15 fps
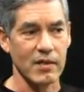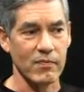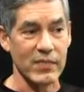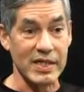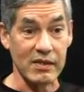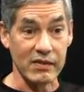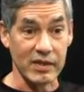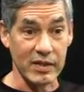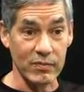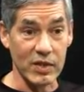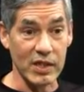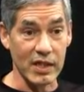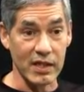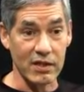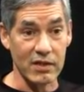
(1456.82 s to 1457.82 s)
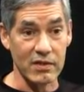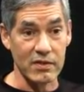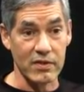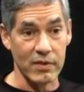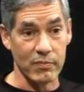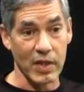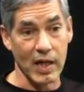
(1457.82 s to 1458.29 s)
eliminated
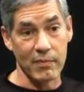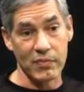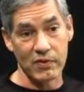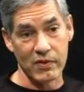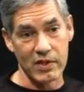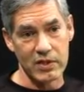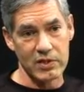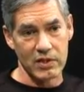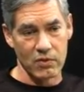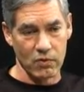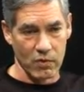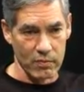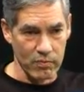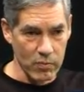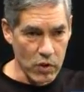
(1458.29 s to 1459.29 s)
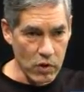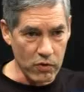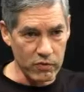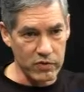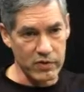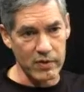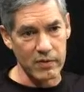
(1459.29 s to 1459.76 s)
the population, or
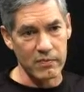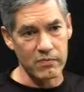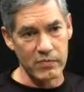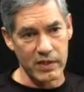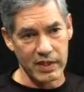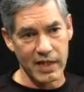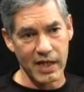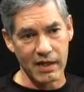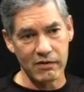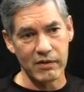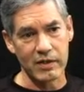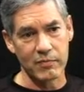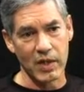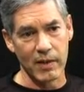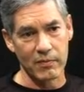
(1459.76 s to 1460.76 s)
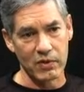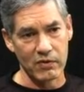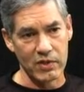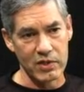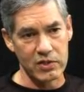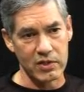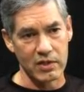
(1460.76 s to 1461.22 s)
moved the Catholic
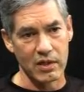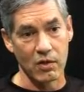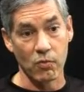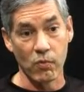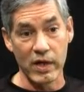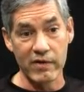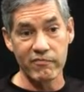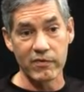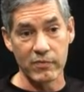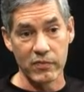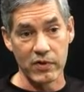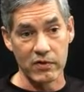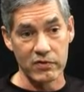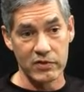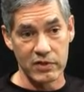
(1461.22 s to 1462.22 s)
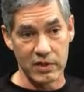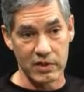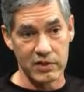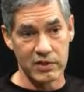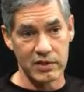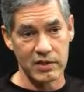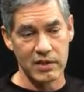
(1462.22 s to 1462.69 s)
population away from those
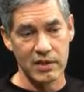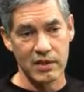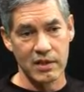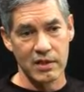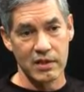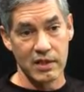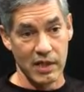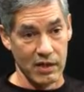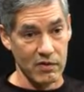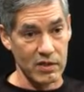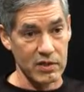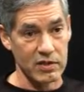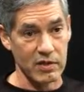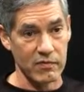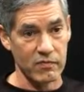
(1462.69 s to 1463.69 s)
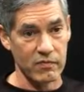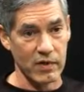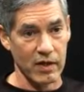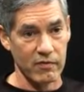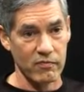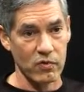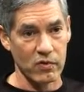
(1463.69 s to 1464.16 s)
6 counties
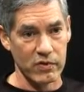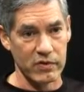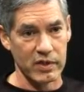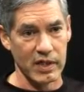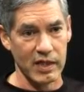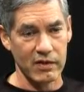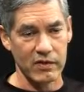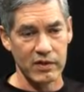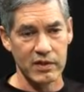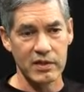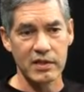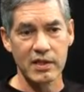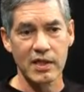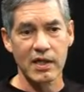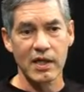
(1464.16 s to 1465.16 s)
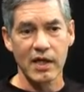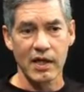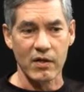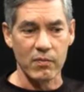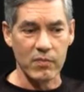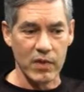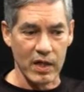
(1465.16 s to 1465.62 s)
of Northern Ireland,
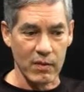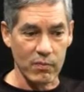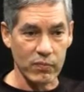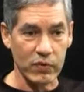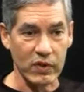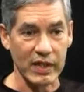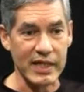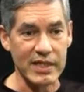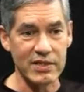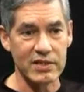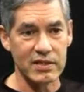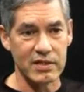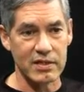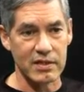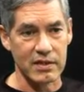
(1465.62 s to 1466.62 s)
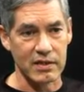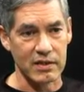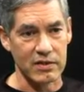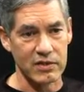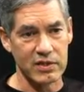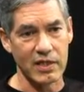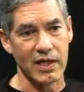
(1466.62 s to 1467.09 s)
and placed
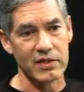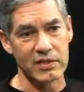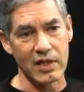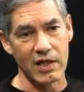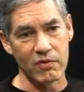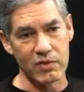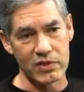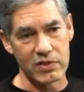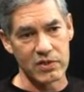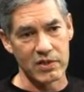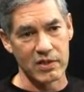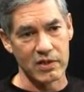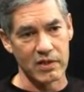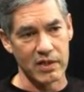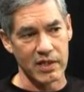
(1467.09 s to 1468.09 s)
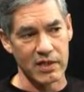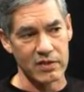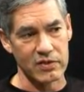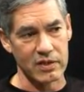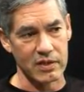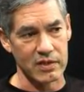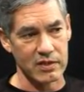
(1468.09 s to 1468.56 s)
the Scots-Irish there
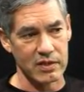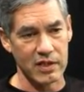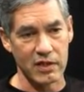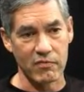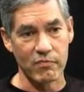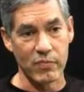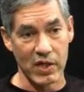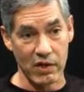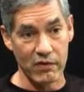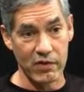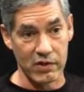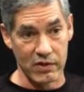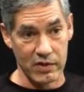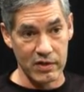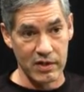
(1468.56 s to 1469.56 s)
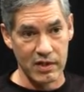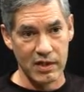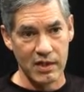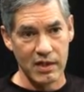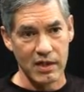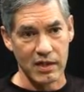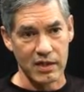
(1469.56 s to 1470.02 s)
as a kind of barrier
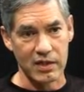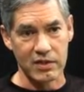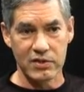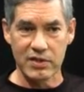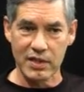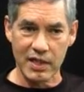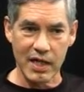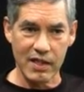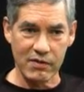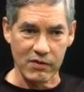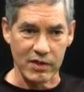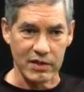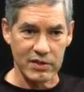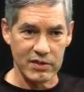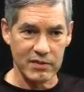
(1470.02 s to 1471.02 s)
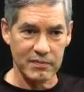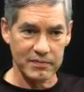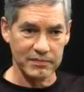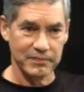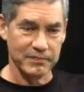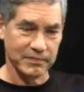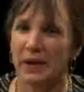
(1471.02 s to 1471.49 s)
against the Catholics.
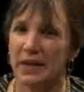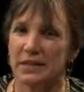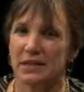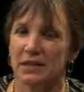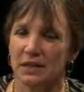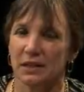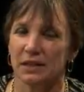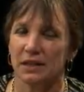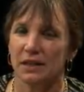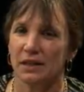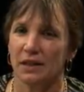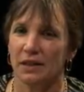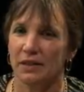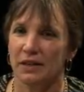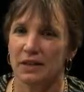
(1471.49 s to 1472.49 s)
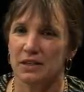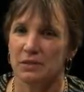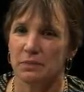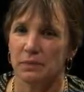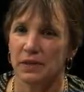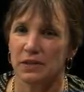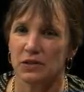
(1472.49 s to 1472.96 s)
So basically, these
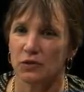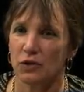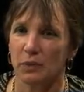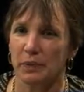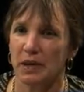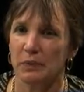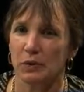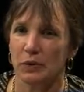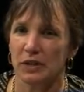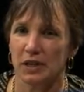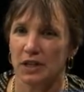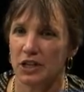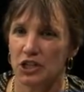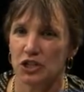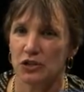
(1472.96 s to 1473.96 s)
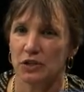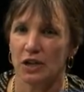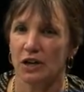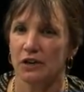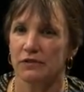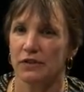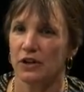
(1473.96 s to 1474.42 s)
are people with a history
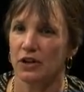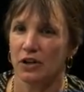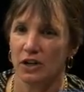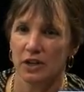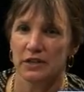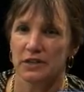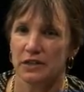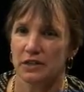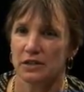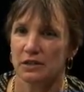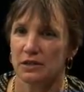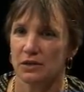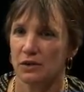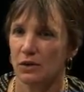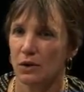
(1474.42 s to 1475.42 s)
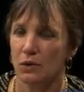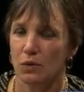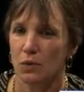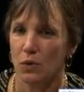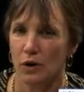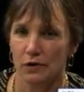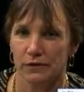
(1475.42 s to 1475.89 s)
of constant
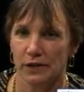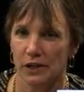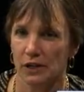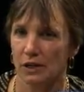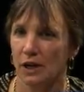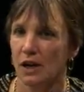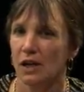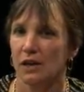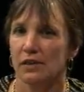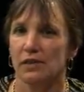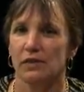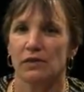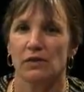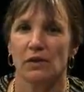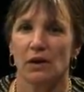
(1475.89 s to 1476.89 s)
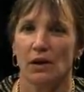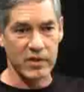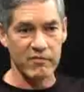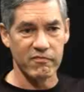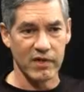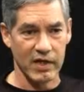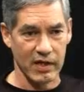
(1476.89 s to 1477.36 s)
warfare. Conflict, trauma,
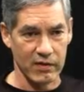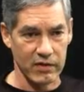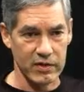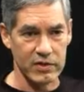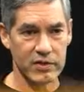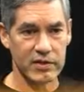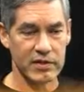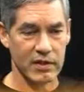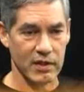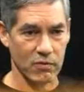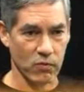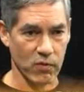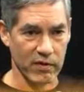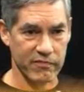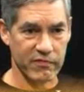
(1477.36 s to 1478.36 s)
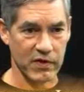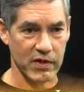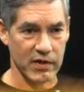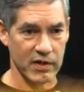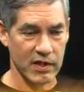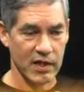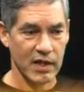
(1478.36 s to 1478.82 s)
violence,
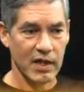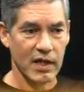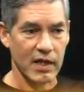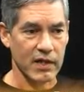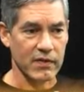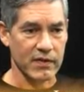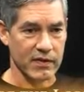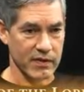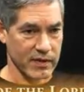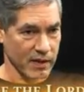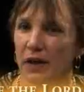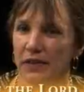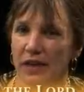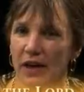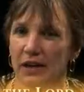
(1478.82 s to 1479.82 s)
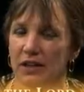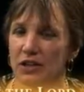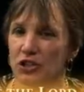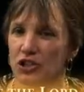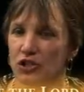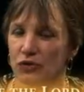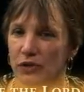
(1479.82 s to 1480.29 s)
warfare. And they brought that
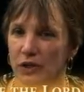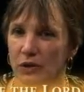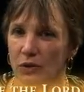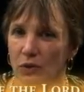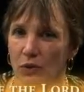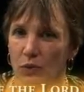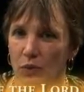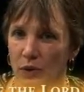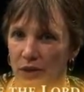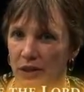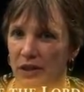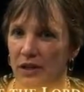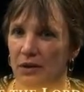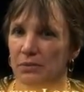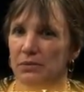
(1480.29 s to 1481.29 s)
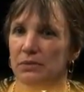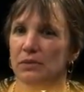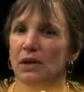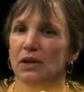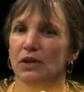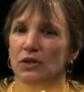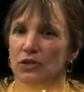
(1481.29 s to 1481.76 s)
history with them
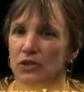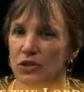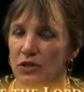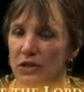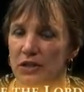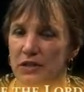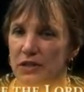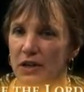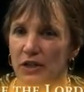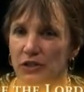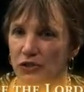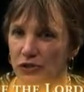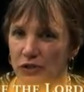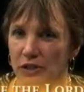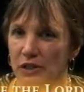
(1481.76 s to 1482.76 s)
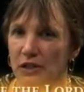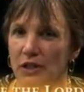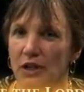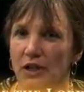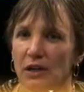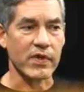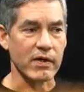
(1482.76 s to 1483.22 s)
to this country.
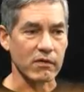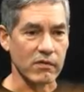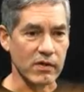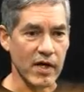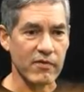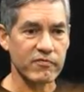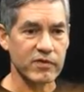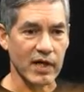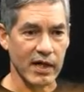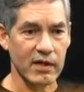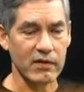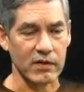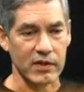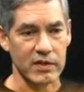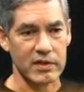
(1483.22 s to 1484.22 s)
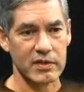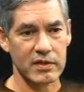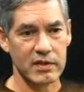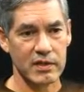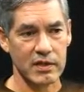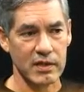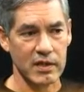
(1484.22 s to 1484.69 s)
They left Ireland
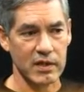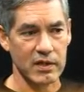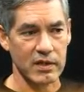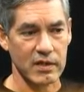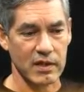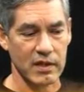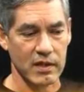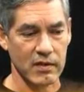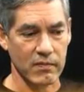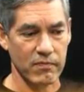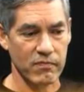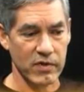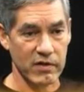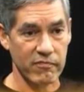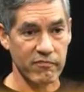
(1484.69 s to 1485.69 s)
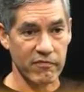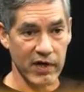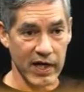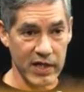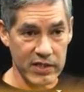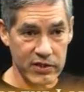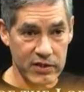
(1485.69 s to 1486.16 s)
in
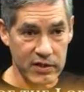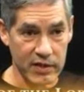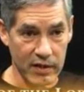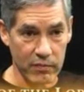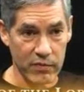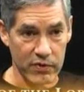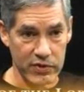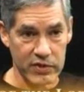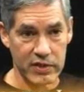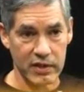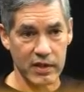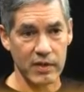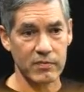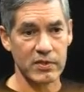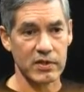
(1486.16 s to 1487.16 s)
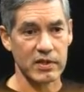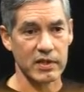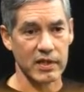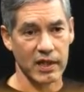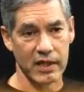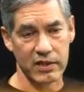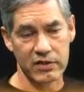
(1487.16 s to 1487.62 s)
vast numbers to come to the
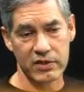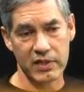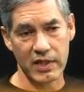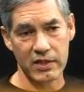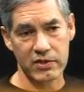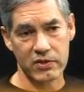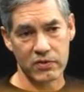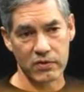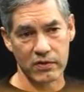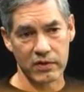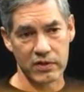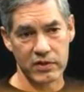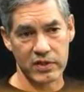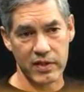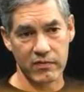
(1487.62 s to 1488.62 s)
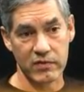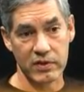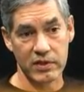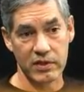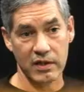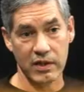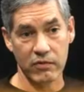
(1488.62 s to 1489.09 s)
United States during the
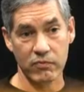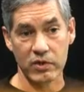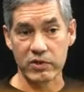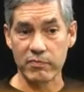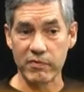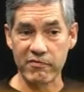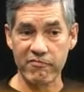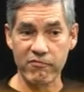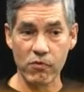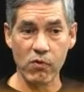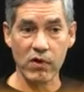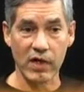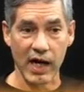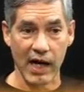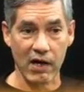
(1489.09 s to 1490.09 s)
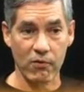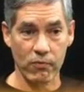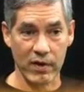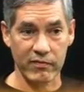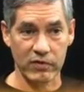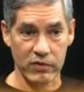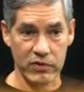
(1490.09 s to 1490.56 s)
1700s, before our
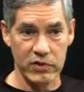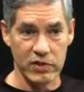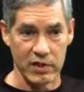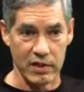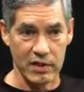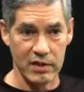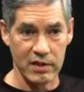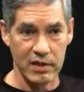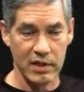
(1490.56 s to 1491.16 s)
revolution.